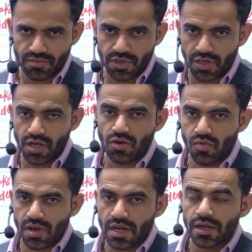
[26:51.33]

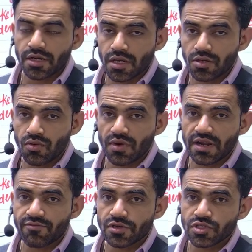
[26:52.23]
Turnover. Turnover
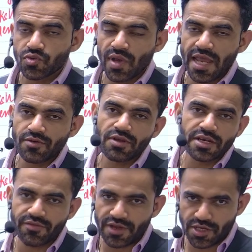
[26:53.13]
refers to annual
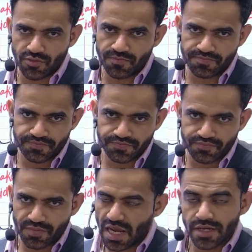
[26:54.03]
revenue.
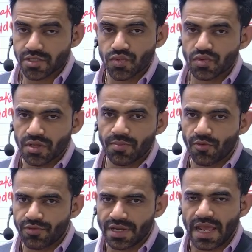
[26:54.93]
It is not the
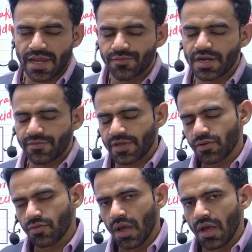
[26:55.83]
profit, annual
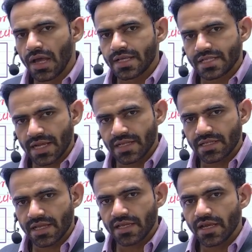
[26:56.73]
revenue.
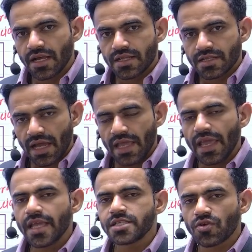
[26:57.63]
Second thing, the
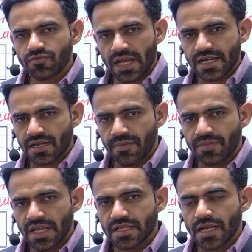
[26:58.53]
age of that
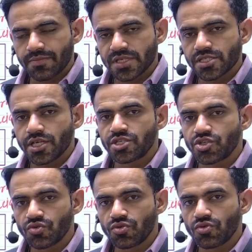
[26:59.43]
company, that means it
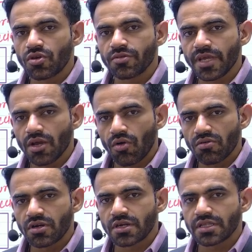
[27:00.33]
should not be
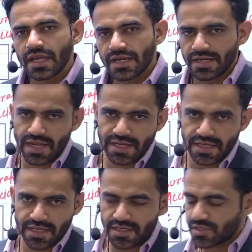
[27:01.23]
older than 10
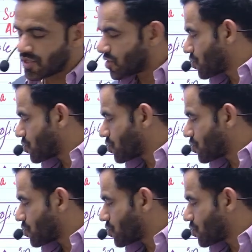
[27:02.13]
years. So